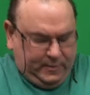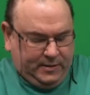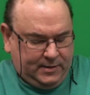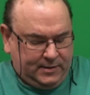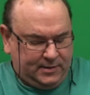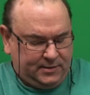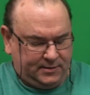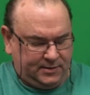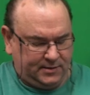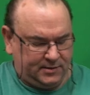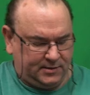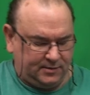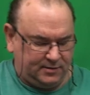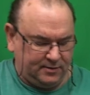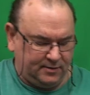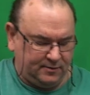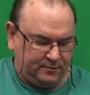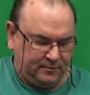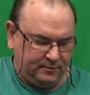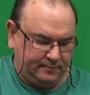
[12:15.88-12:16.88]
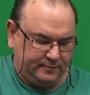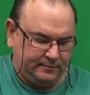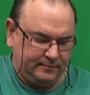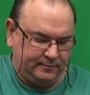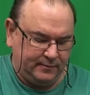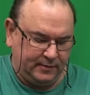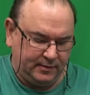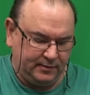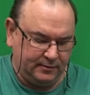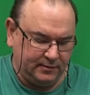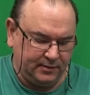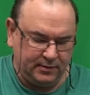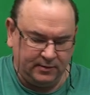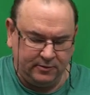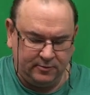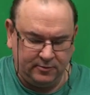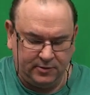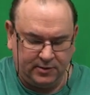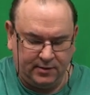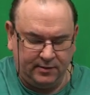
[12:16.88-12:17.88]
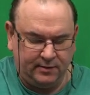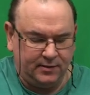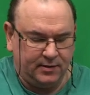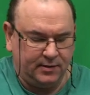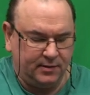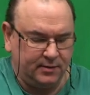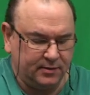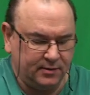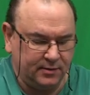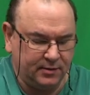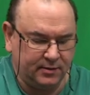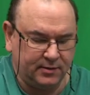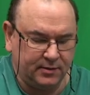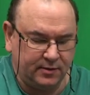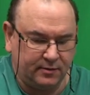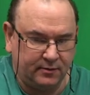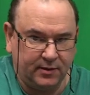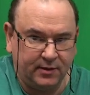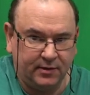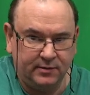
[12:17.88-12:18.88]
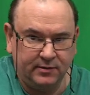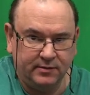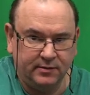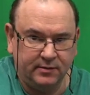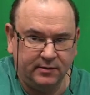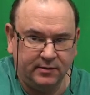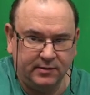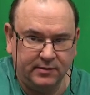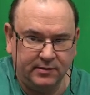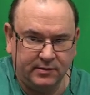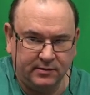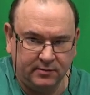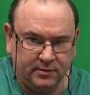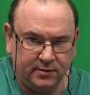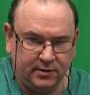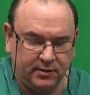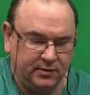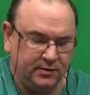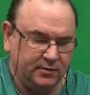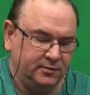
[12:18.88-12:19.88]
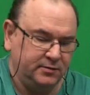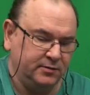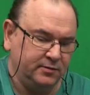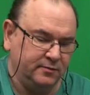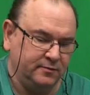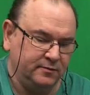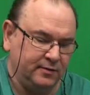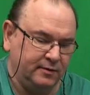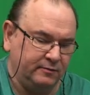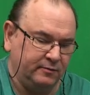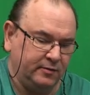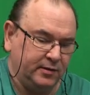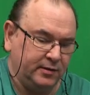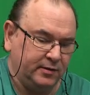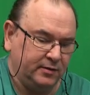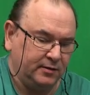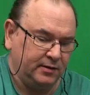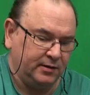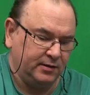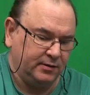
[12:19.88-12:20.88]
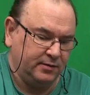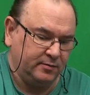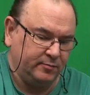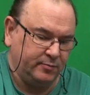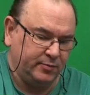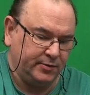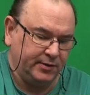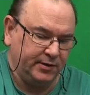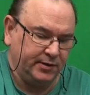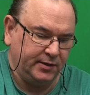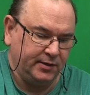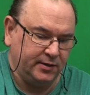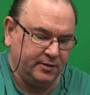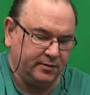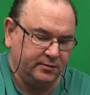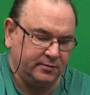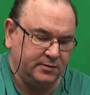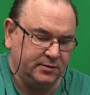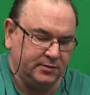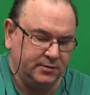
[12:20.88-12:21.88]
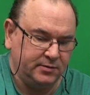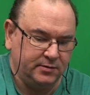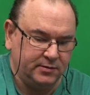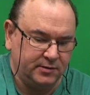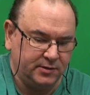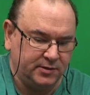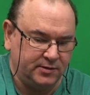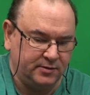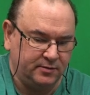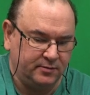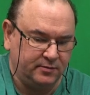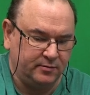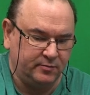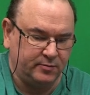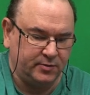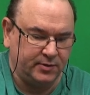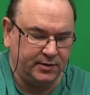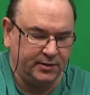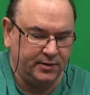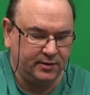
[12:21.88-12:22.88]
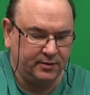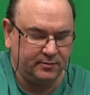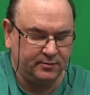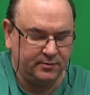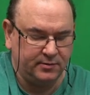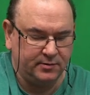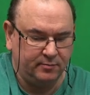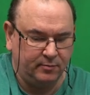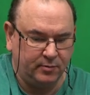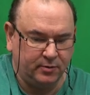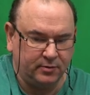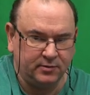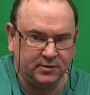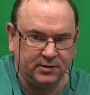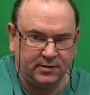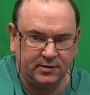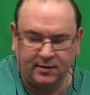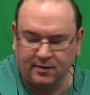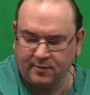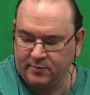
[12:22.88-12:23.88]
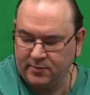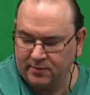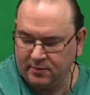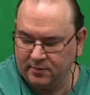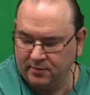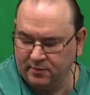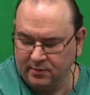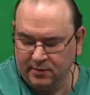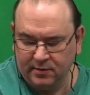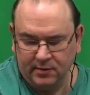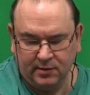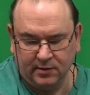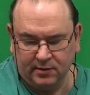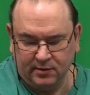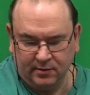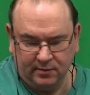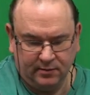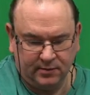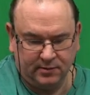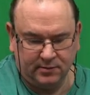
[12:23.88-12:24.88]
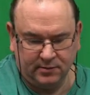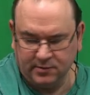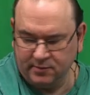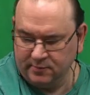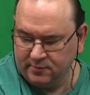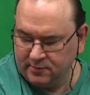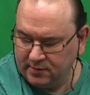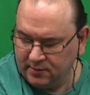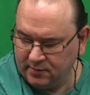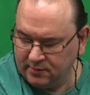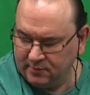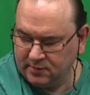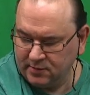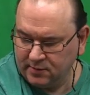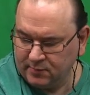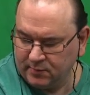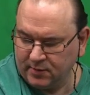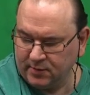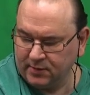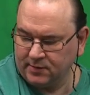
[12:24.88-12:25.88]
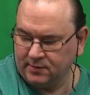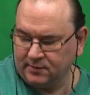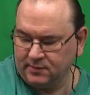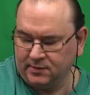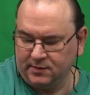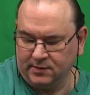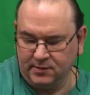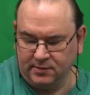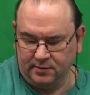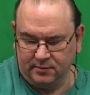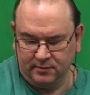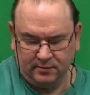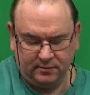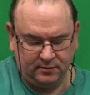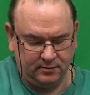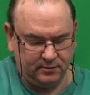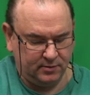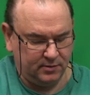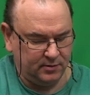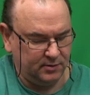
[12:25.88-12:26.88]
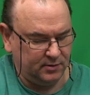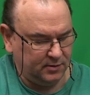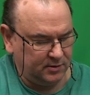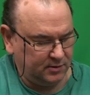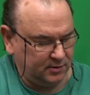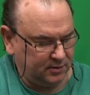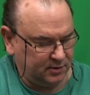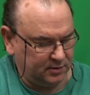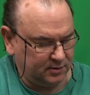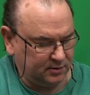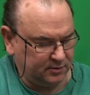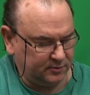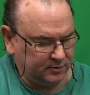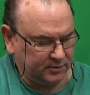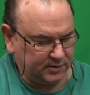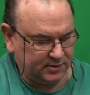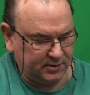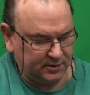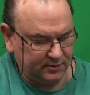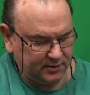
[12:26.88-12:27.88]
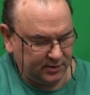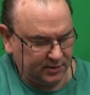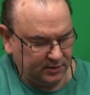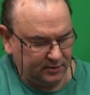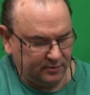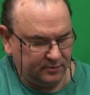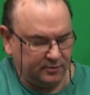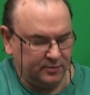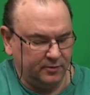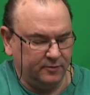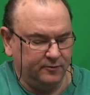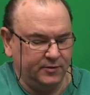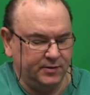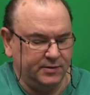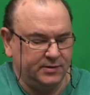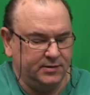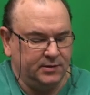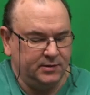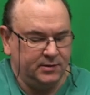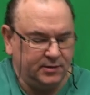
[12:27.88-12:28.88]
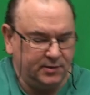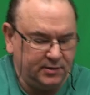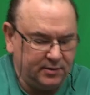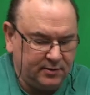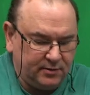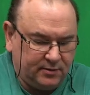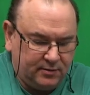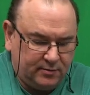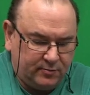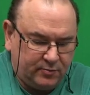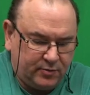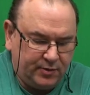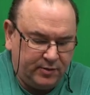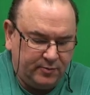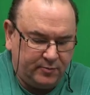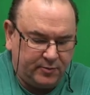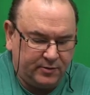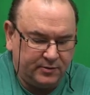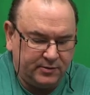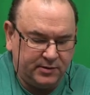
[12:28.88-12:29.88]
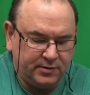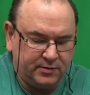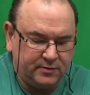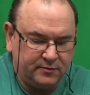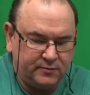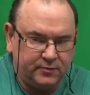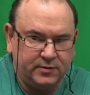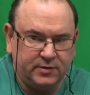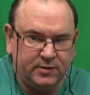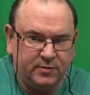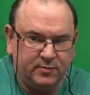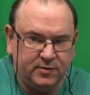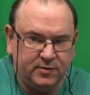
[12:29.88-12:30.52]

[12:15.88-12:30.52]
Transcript: that's tough. But usually they connect directly to these. So if you have a like a breakout external breakout box adapter, then it's usually you just plug in these cables directly. Or if it's a um, preprocessor for a